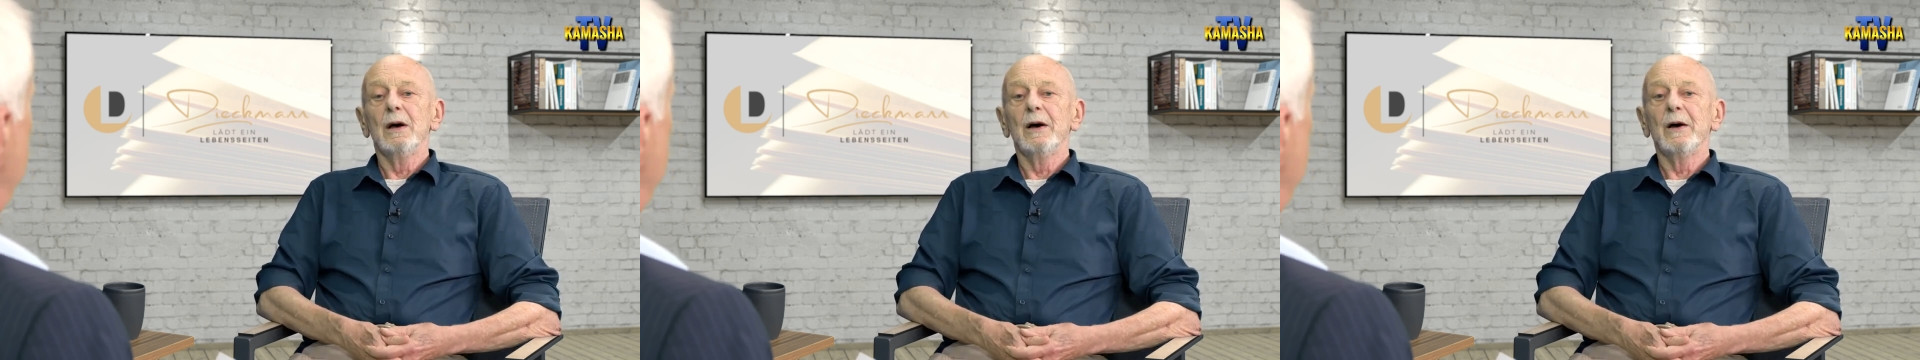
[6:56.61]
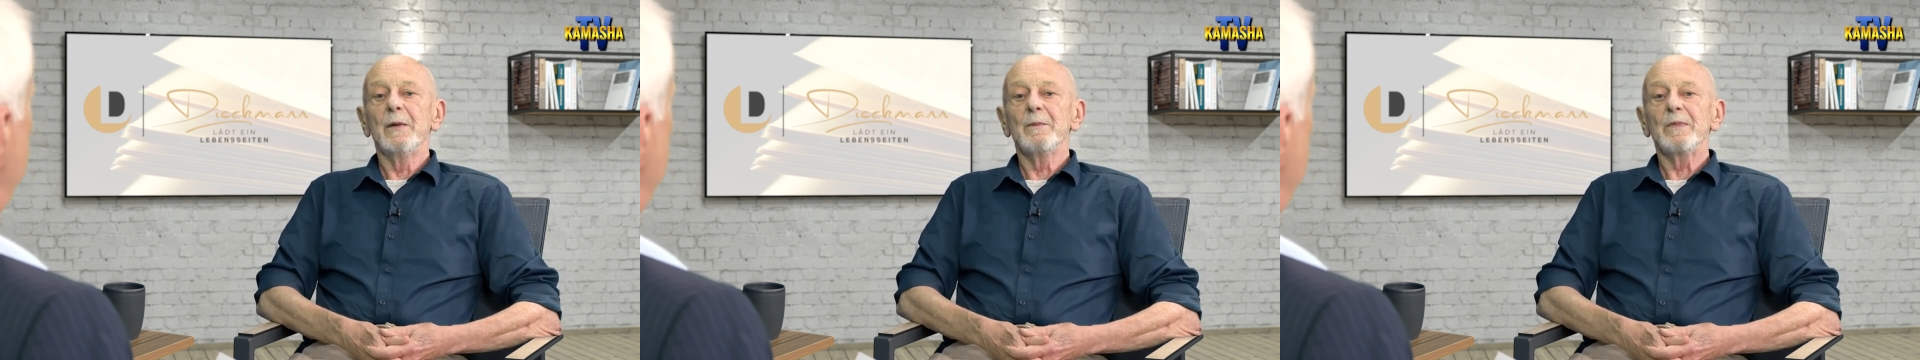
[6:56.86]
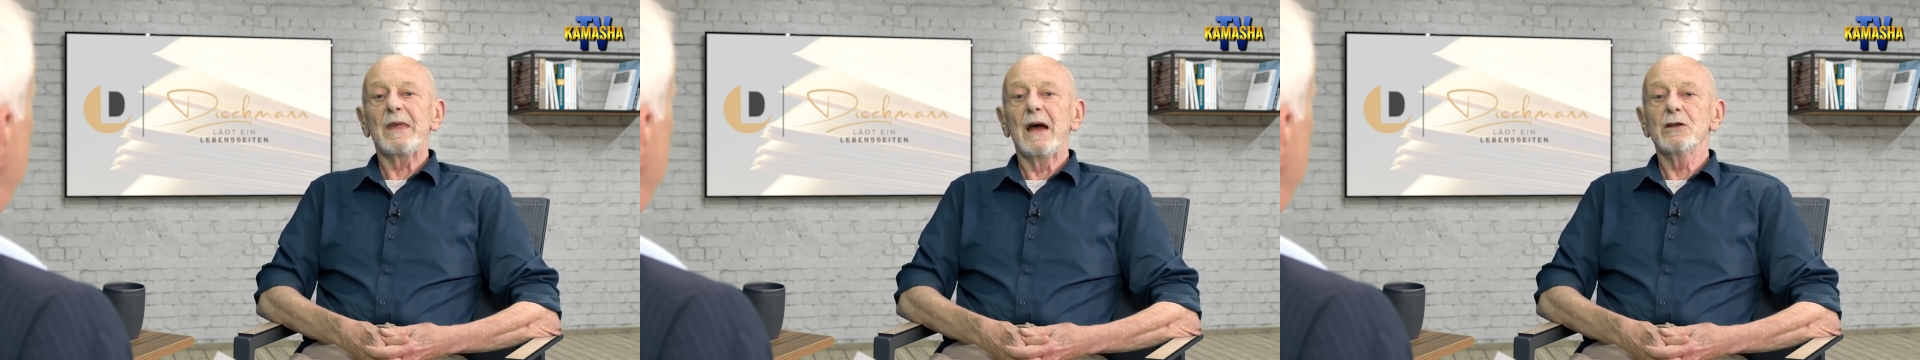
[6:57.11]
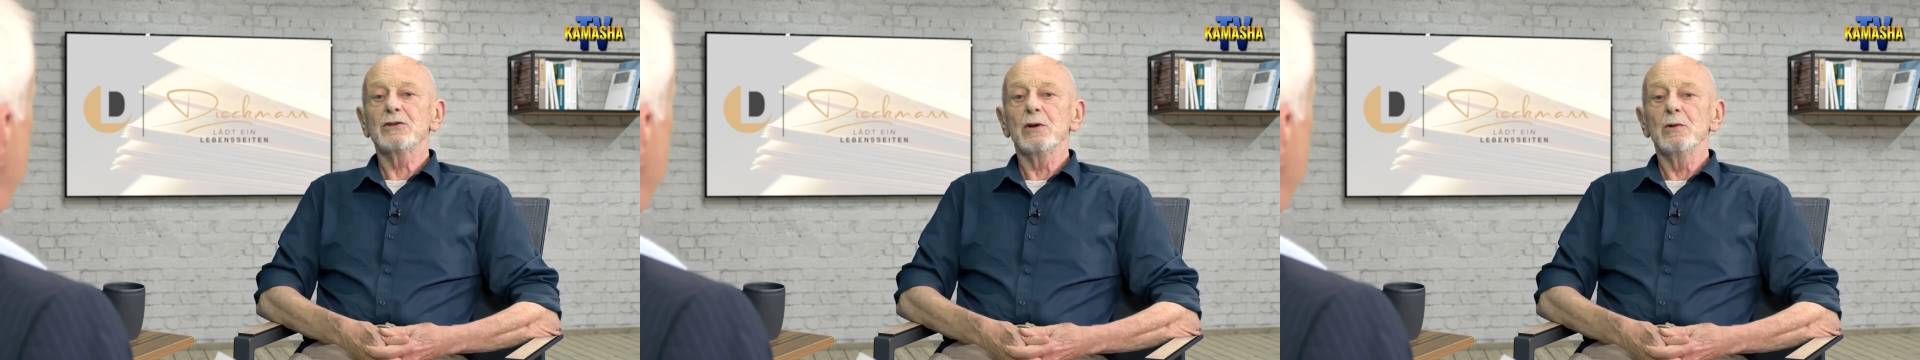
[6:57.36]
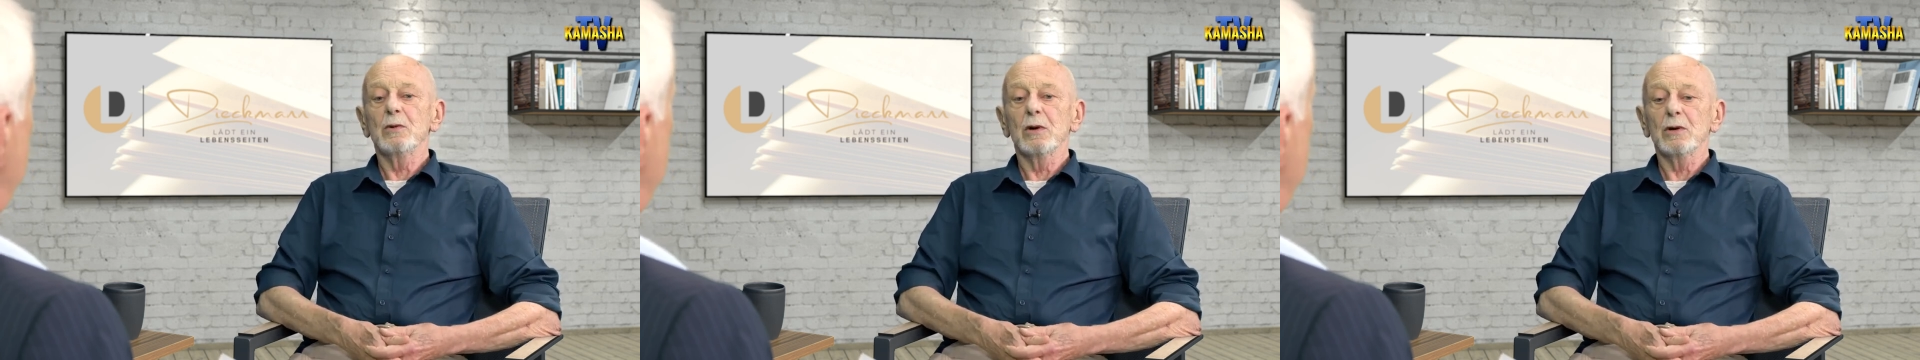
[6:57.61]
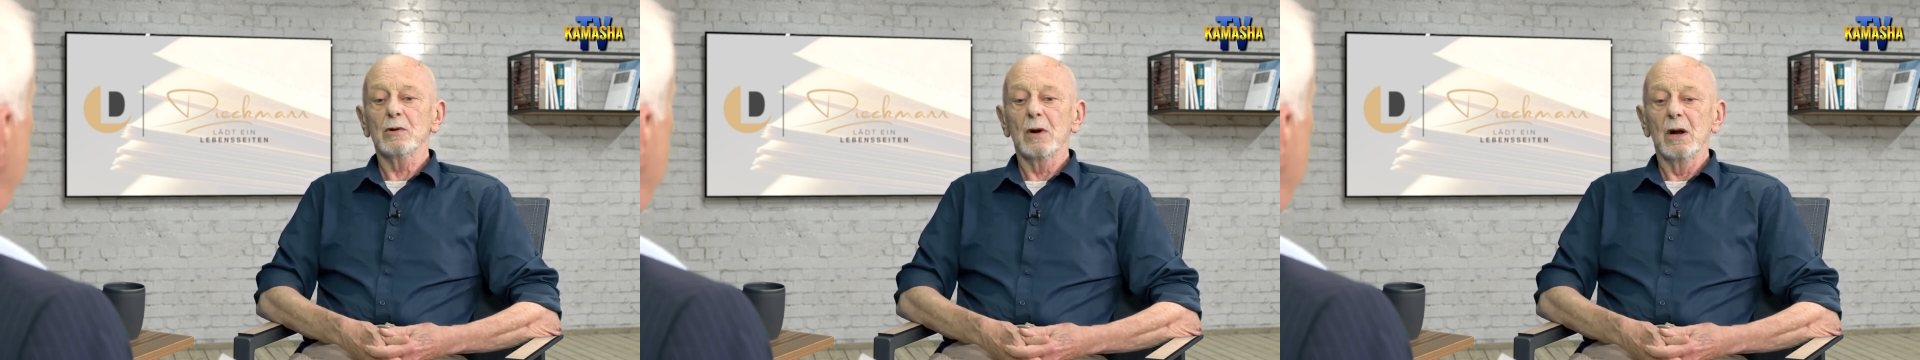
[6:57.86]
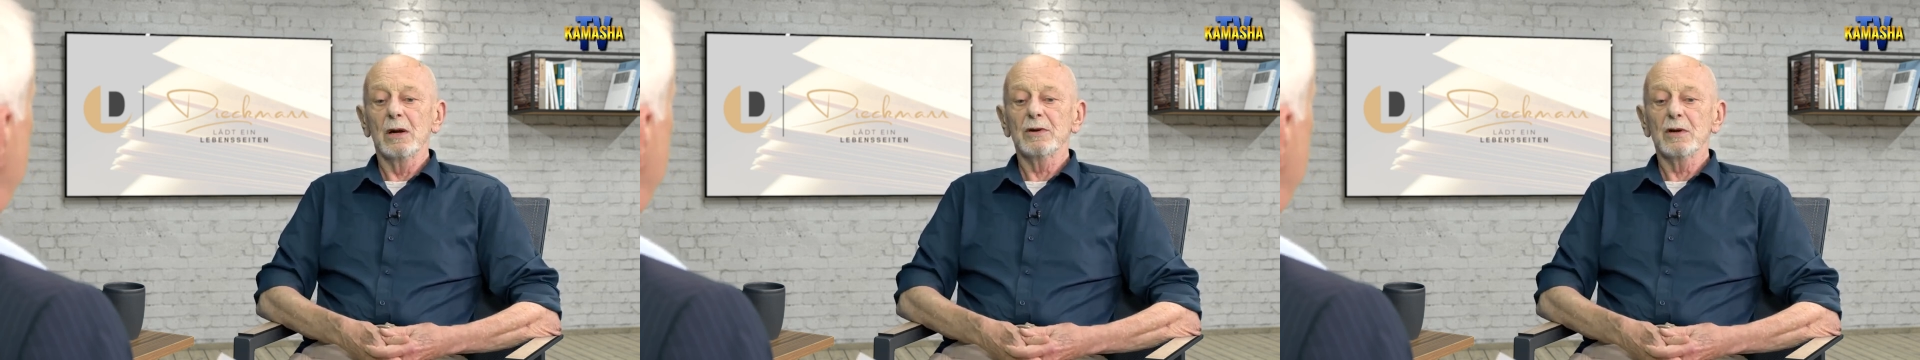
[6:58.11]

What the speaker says: And so you got a grant.